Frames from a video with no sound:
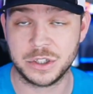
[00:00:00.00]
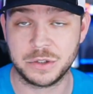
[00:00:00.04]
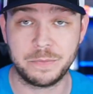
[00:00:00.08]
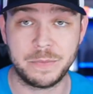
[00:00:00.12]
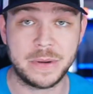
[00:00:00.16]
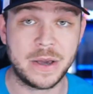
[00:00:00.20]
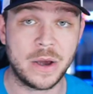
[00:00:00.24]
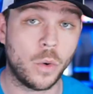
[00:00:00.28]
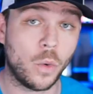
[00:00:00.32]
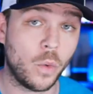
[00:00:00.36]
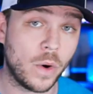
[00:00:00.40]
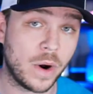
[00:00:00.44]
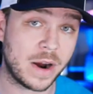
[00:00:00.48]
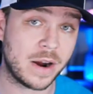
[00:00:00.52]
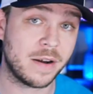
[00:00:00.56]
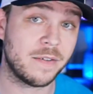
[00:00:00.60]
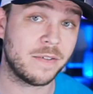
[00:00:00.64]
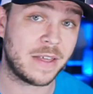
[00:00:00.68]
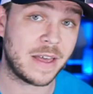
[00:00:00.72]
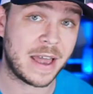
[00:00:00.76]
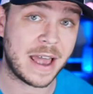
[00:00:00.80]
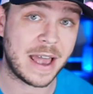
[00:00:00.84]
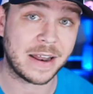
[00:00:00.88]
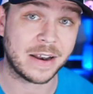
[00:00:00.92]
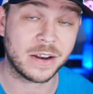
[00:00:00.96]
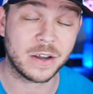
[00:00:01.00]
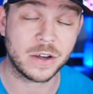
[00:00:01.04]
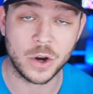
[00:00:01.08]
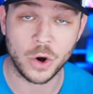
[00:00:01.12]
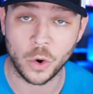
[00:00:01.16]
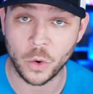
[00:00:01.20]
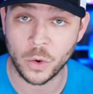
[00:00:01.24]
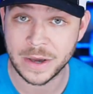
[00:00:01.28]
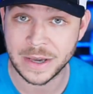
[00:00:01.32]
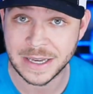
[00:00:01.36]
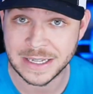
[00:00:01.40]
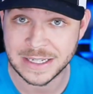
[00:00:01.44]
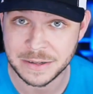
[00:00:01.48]
So just be aware of that
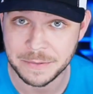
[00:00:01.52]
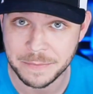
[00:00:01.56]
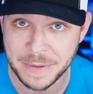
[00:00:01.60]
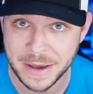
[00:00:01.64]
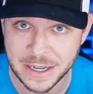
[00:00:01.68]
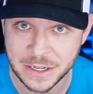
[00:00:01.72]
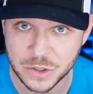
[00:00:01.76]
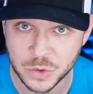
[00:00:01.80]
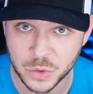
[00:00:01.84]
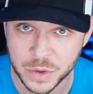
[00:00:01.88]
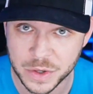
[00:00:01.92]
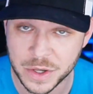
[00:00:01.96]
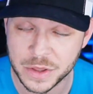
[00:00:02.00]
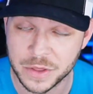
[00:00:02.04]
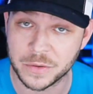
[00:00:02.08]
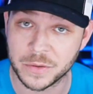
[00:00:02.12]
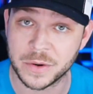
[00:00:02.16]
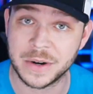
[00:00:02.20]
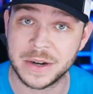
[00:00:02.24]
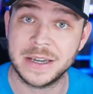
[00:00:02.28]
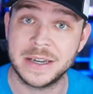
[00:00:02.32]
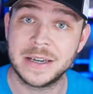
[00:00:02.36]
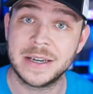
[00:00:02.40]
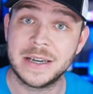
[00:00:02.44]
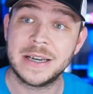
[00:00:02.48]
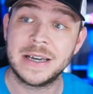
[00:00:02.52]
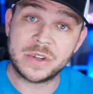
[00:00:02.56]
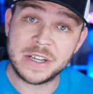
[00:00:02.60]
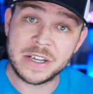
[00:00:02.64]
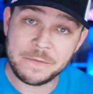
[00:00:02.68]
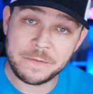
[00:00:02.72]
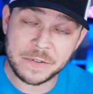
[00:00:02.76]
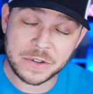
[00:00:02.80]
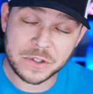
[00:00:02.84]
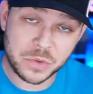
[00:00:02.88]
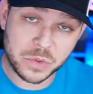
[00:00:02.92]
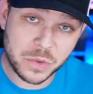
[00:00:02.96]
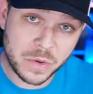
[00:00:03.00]
going into Madden 23. Your
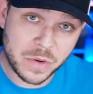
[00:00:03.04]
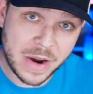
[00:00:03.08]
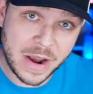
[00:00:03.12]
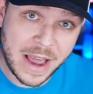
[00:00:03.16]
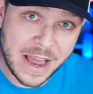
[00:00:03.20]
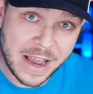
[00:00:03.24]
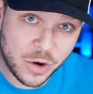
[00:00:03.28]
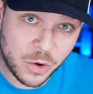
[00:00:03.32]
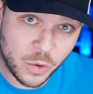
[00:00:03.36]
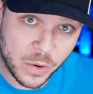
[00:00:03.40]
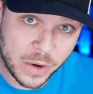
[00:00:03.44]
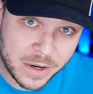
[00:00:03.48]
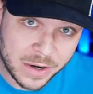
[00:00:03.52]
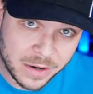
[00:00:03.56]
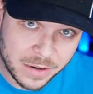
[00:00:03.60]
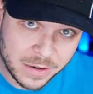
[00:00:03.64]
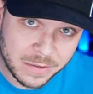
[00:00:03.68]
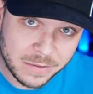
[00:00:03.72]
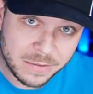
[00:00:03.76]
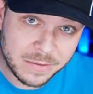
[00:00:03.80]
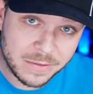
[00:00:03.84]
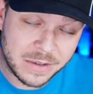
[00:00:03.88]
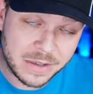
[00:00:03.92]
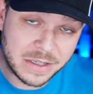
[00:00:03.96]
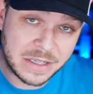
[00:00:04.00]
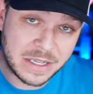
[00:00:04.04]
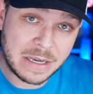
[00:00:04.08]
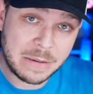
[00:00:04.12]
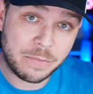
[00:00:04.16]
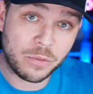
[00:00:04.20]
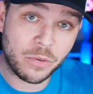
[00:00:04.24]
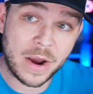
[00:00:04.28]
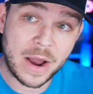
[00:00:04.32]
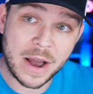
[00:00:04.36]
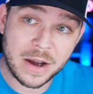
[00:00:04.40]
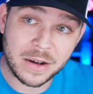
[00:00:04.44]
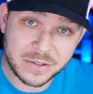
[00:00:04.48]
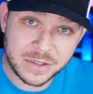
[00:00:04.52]
defense will react quicker, deep
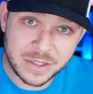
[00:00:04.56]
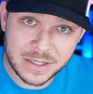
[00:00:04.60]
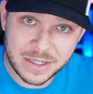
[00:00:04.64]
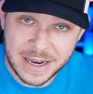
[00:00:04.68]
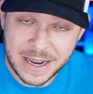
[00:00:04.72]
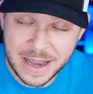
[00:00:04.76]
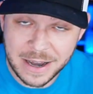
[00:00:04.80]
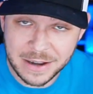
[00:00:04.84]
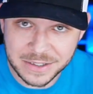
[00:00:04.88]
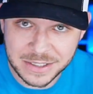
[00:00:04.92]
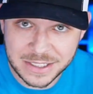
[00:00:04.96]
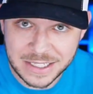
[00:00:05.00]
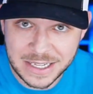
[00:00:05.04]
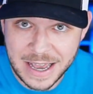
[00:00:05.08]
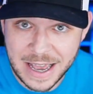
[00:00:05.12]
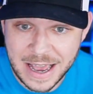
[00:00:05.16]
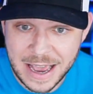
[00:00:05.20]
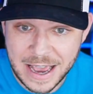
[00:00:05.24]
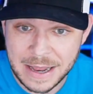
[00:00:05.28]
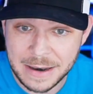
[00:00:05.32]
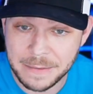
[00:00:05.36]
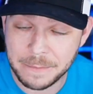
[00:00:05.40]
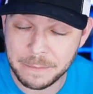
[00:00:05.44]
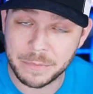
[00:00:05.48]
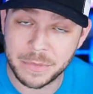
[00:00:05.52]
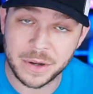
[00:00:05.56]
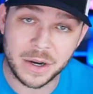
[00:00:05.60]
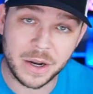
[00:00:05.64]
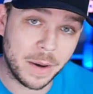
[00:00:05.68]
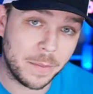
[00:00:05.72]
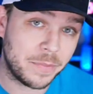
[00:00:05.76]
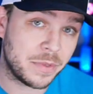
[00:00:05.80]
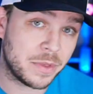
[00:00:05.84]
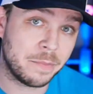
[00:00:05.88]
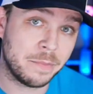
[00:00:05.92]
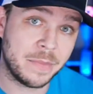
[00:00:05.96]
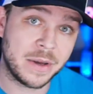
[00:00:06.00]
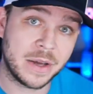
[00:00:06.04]
routes and outside, but
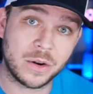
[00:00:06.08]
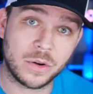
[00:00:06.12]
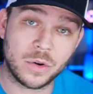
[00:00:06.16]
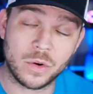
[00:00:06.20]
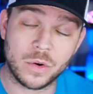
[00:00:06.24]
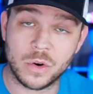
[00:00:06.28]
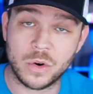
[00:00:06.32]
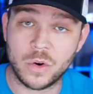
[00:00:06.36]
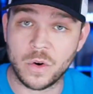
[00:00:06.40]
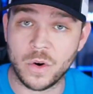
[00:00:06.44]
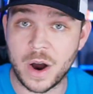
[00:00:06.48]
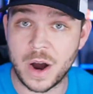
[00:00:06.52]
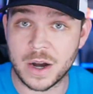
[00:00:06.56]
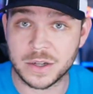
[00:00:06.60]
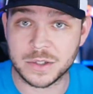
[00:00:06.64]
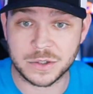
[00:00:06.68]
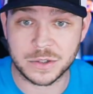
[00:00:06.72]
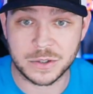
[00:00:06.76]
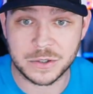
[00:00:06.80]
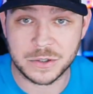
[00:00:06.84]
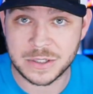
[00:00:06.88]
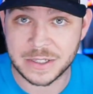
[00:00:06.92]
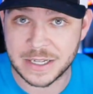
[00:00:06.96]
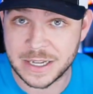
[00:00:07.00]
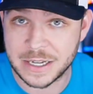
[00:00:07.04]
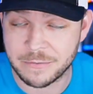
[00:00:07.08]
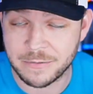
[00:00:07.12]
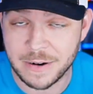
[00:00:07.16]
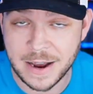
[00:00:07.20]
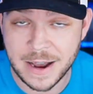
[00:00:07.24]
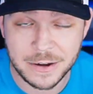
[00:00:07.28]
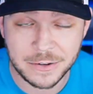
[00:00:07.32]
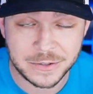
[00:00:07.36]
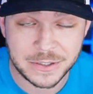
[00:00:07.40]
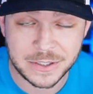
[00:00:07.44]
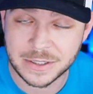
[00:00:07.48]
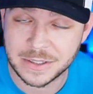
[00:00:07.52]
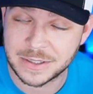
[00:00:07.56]
up the middle and crossers, in
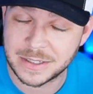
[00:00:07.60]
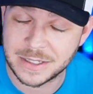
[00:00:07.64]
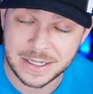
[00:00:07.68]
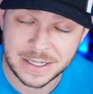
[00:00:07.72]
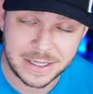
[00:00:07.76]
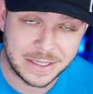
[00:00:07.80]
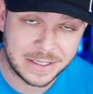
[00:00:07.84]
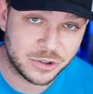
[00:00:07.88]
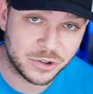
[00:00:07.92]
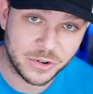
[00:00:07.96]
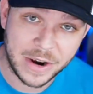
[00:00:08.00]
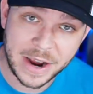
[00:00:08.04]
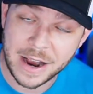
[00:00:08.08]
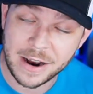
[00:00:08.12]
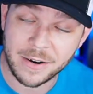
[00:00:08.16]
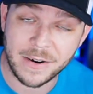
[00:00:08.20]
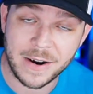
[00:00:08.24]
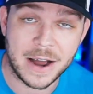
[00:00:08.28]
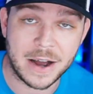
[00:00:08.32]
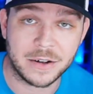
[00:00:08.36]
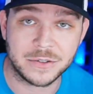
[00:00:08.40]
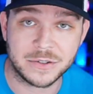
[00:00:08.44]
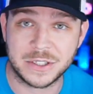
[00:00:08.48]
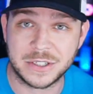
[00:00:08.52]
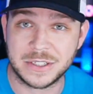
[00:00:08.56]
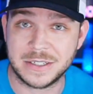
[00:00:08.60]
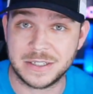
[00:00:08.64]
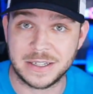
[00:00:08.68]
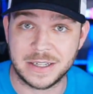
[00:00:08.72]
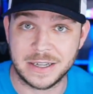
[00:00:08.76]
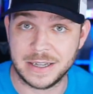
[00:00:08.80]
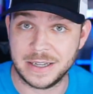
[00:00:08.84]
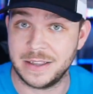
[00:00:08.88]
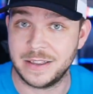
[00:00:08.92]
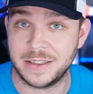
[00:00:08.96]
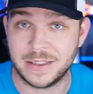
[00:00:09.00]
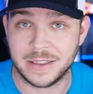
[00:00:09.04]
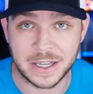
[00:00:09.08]
routes, drag routes,
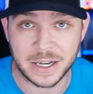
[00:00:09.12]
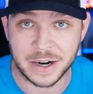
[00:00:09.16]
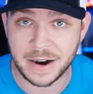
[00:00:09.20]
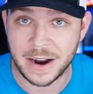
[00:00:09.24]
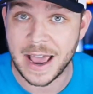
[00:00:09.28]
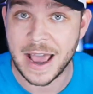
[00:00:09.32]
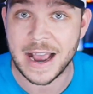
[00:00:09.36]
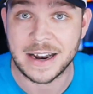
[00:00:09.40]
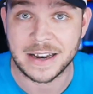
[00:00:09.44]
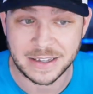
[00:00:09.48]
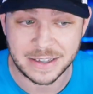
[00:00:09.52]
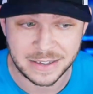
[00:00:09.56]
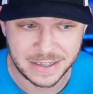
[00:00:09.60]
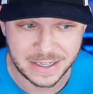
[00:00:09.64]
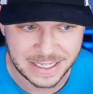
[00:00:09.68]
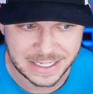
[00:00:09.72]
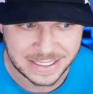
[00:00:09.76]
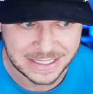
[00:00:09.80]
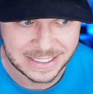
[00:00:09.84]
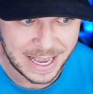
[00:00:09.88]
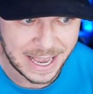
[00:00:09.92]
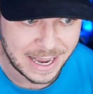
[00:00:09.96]
they're acting